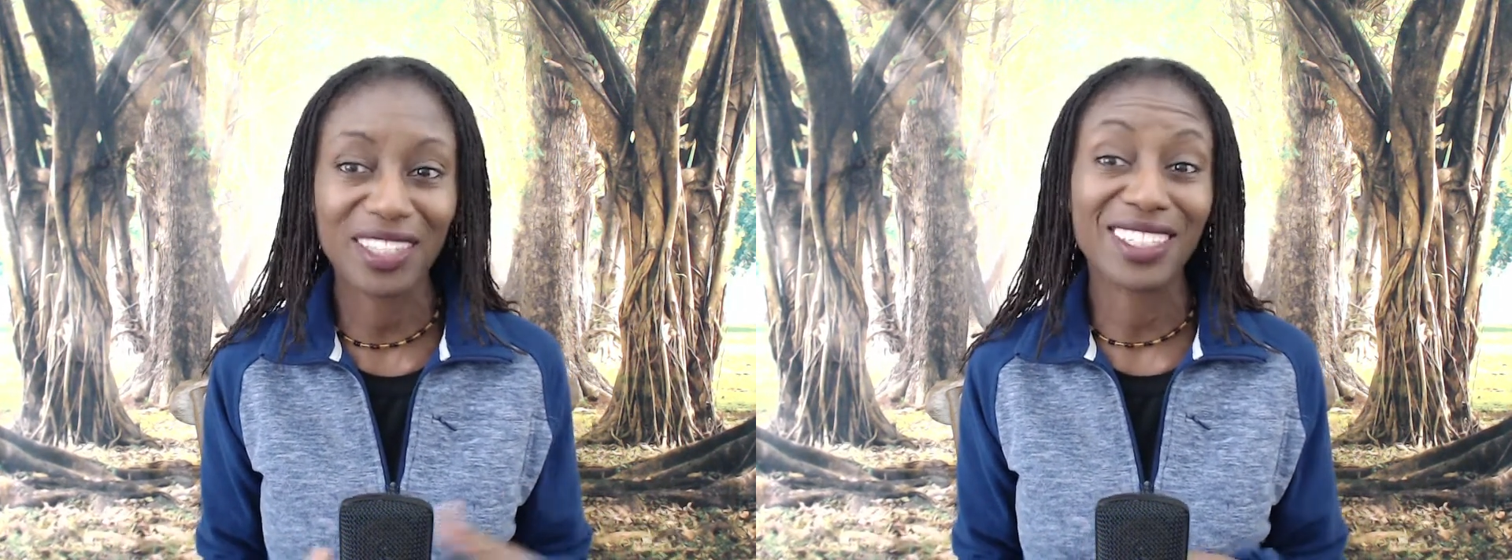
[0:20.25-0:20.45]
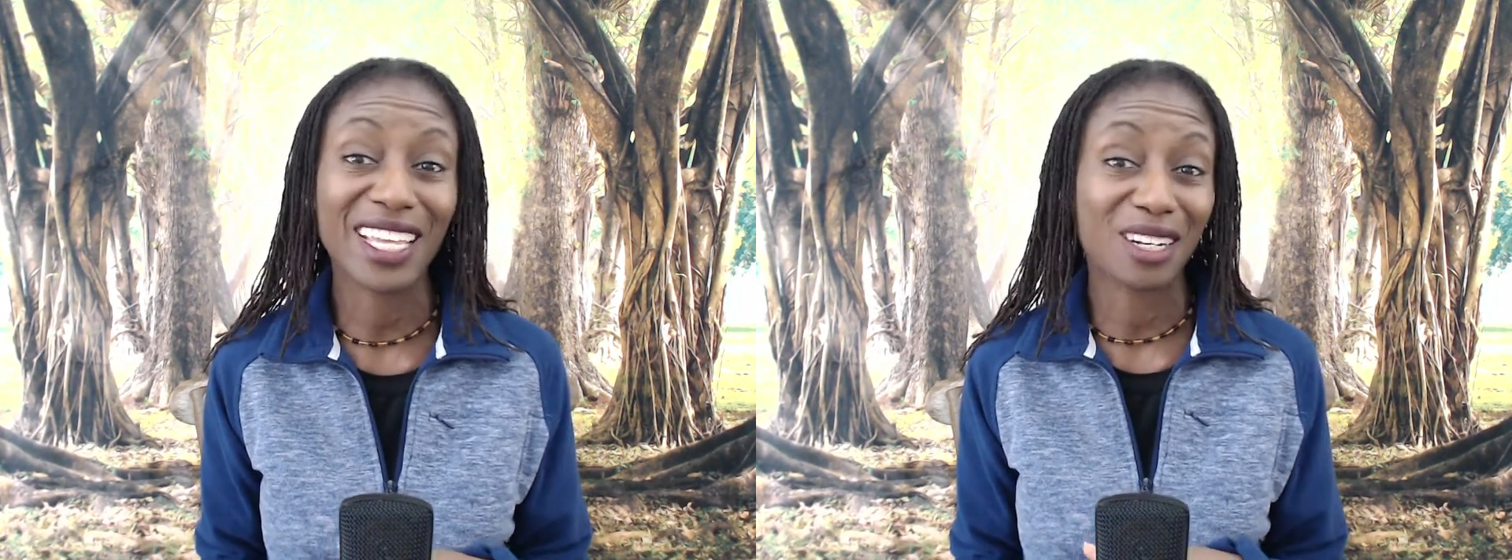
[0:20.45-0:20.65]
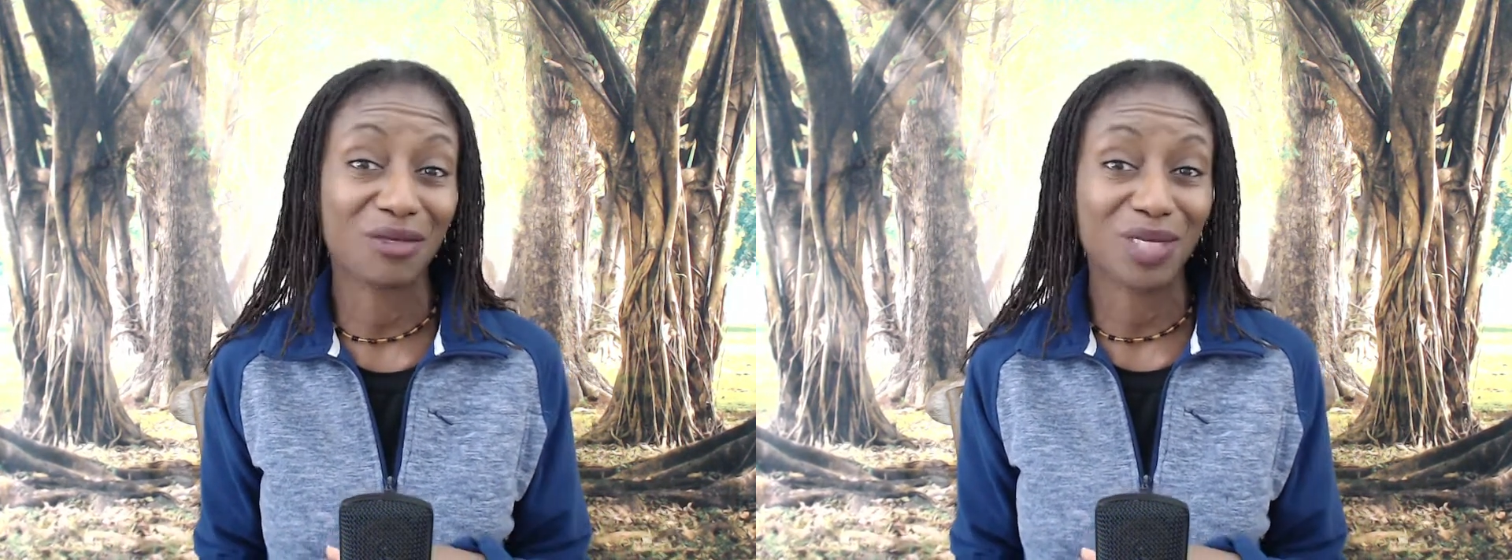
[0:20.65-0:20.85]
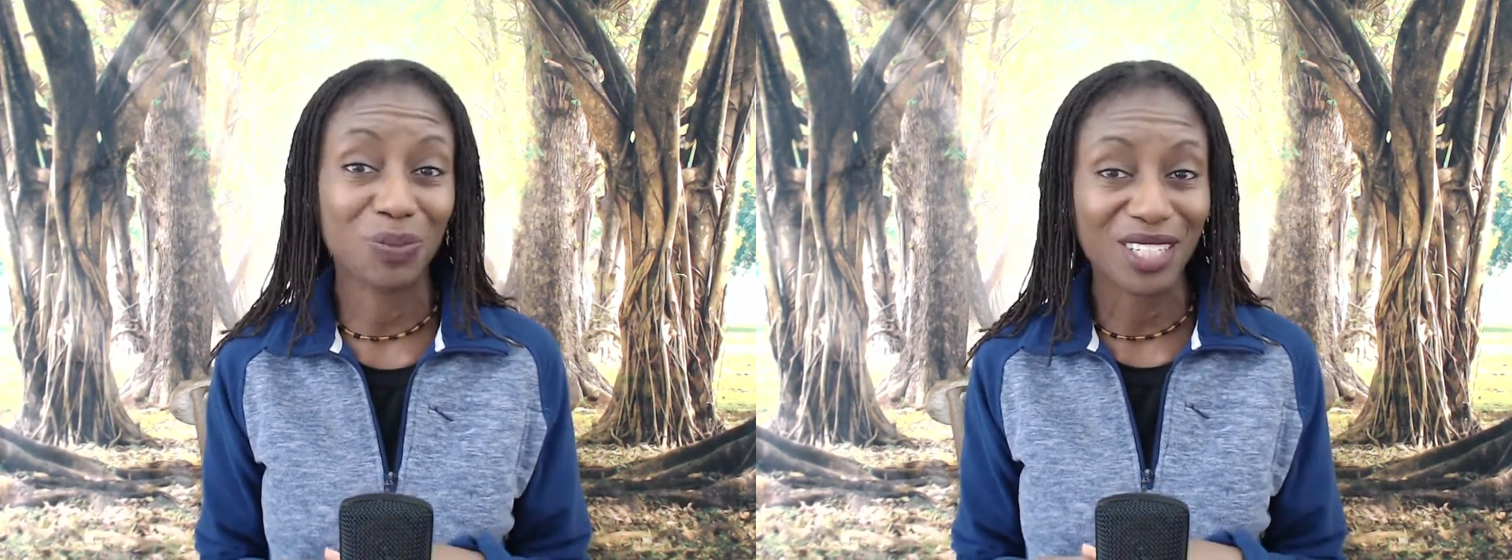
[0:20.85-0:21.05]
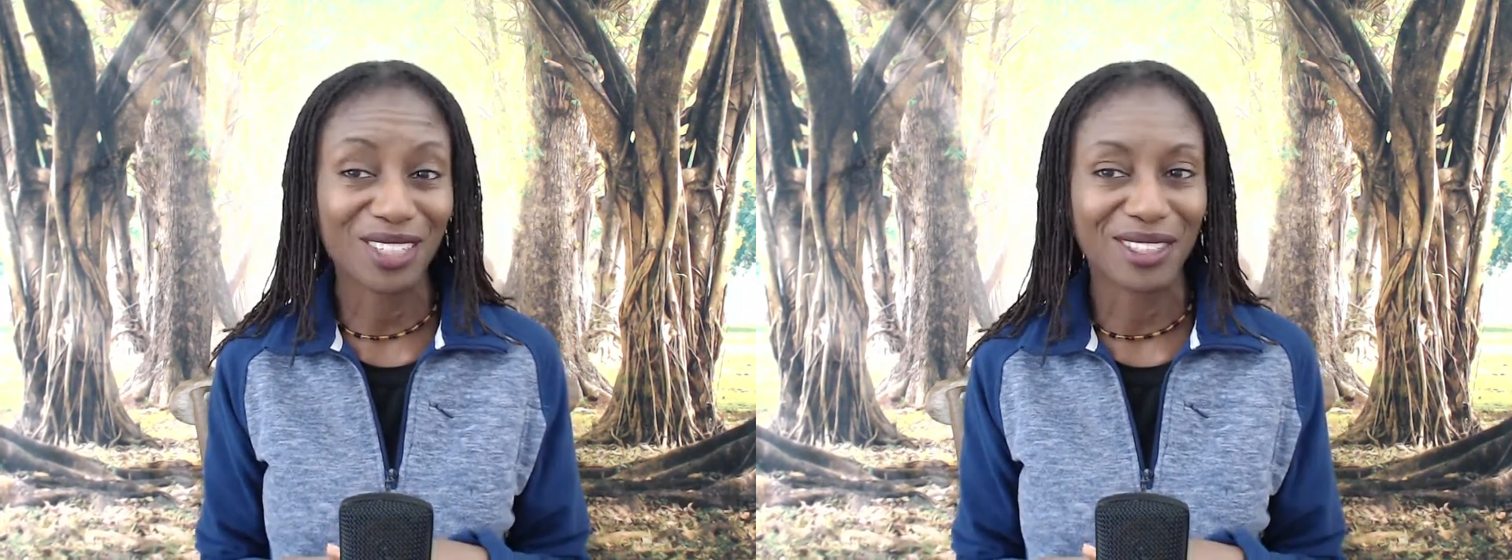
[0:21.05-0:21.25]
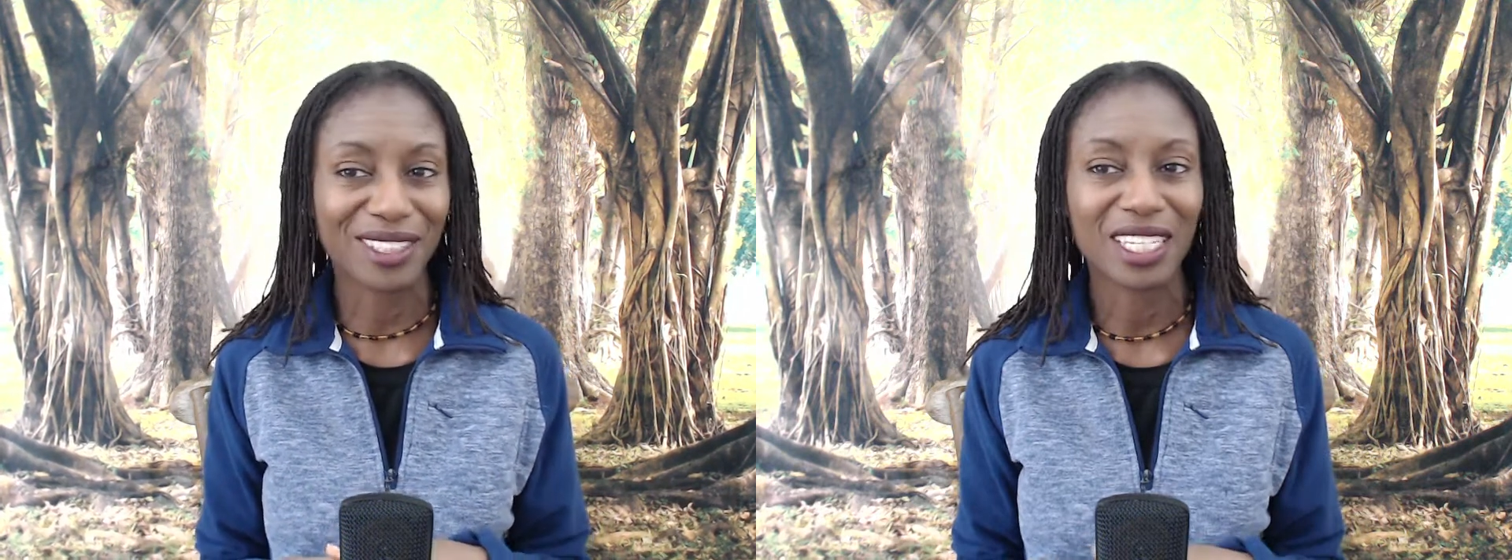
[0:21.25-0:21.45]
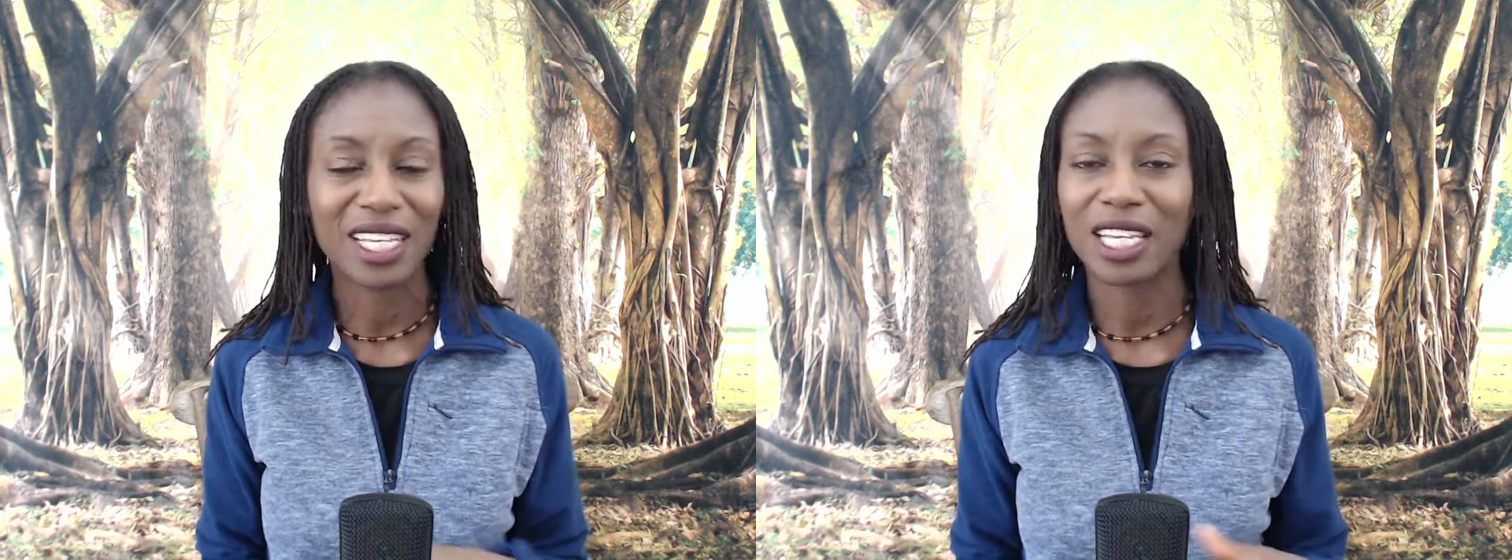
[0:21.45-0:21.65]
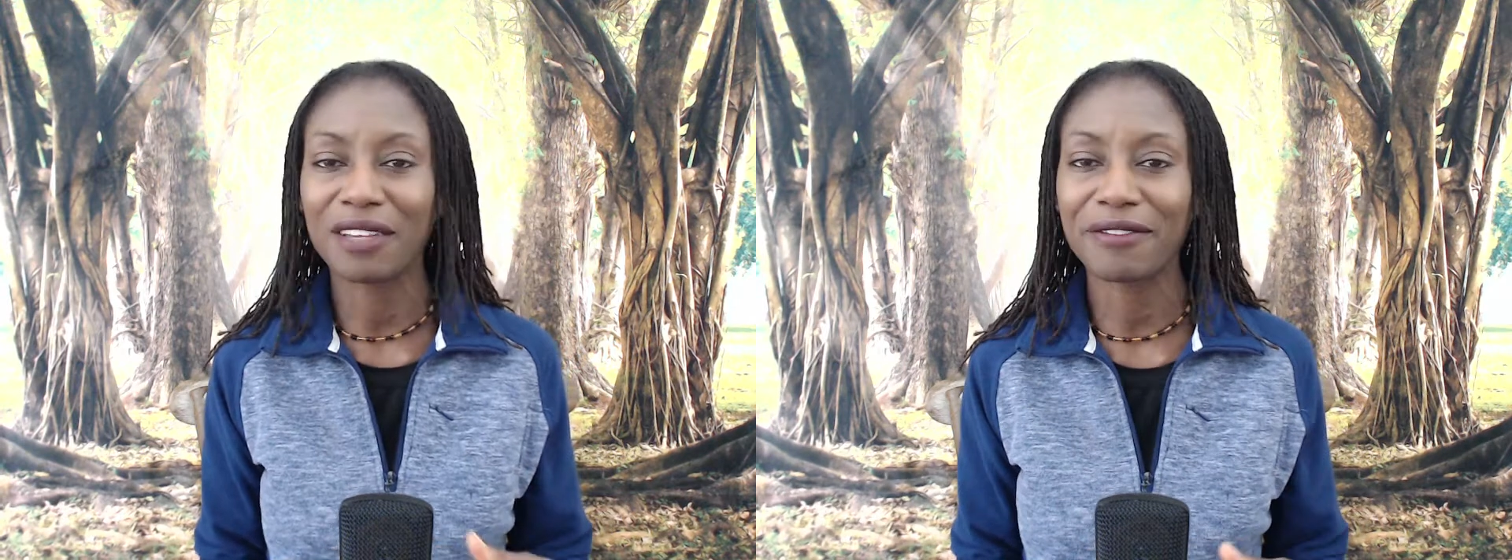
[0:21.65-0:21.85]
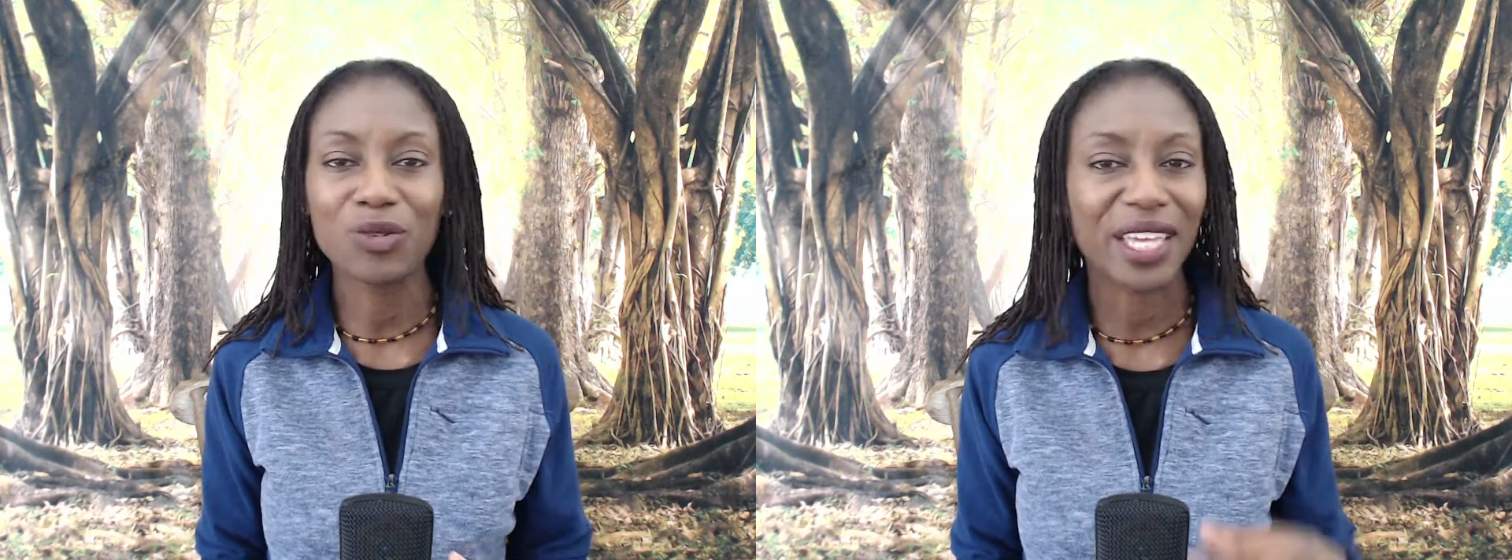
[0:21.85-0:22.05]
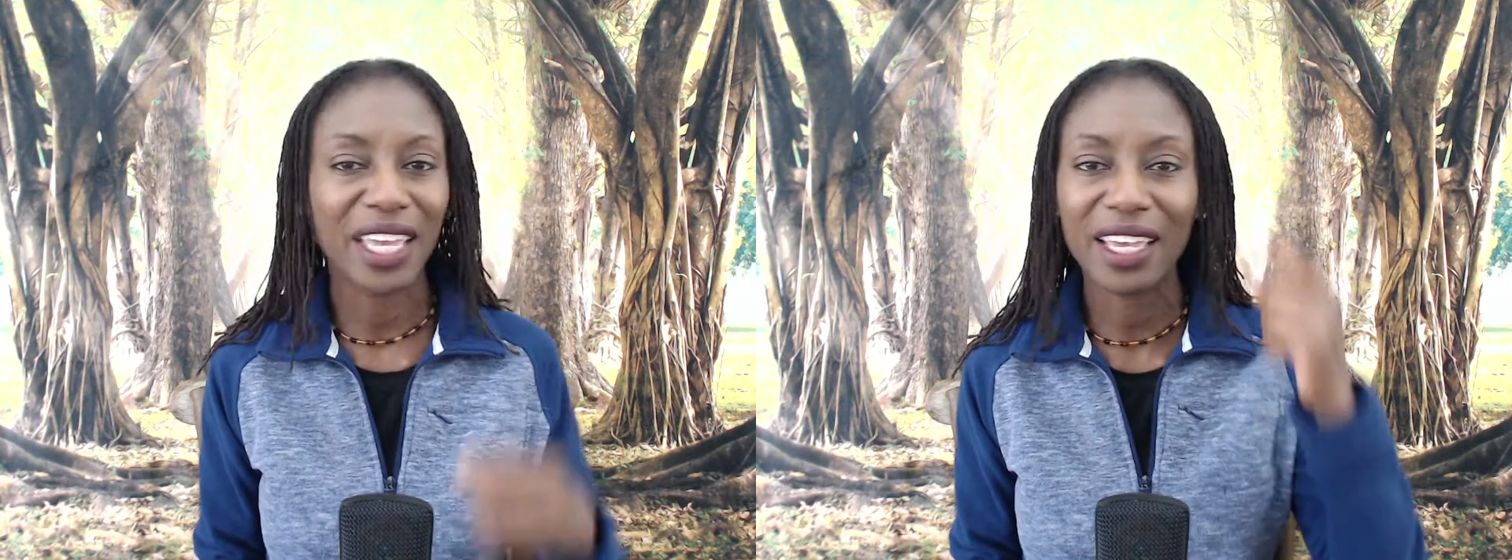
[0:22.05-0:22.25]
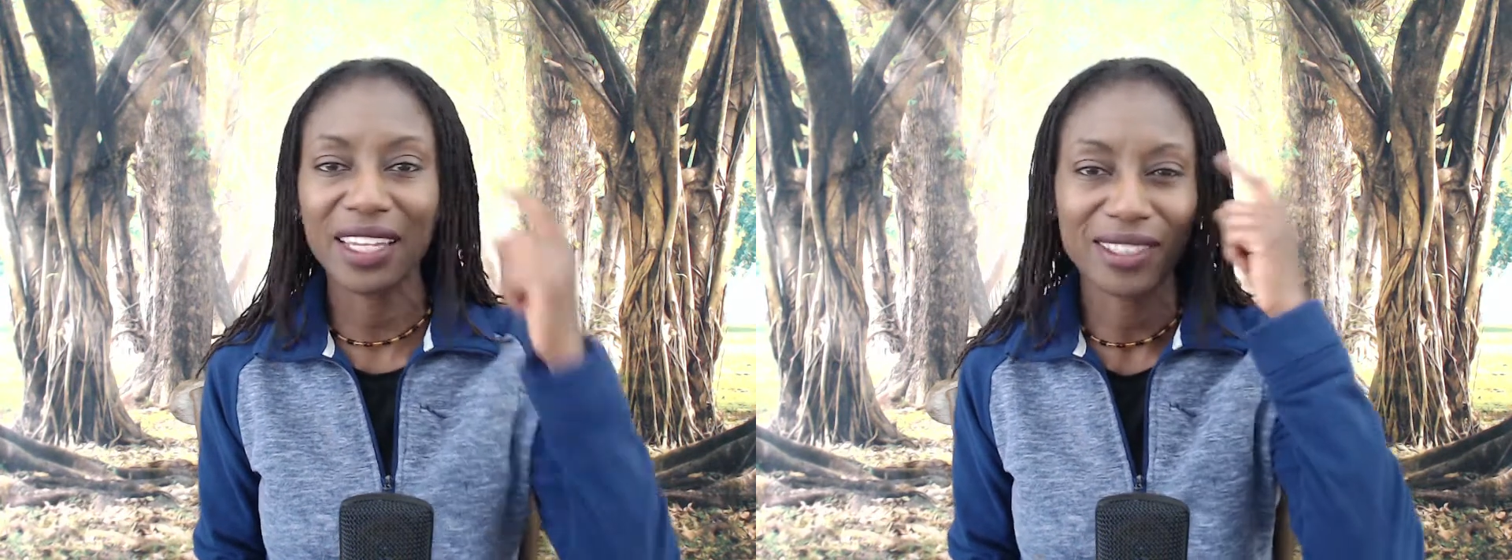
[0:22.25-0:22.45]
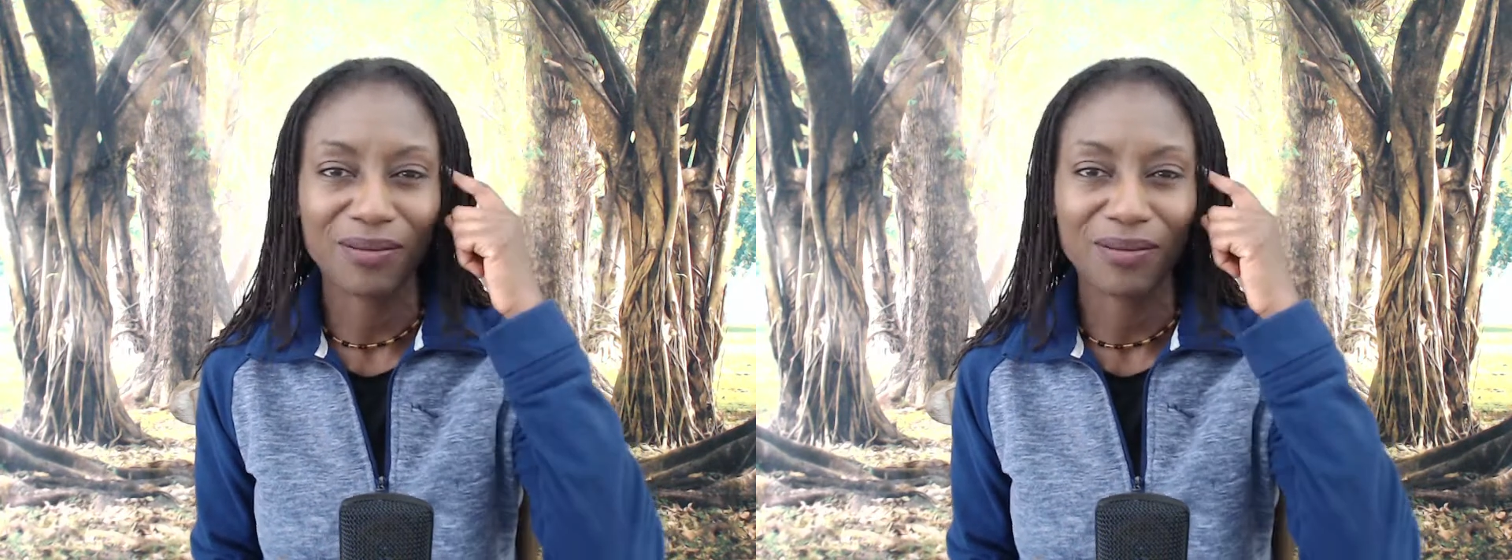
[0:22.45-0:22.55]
native speakers if you can't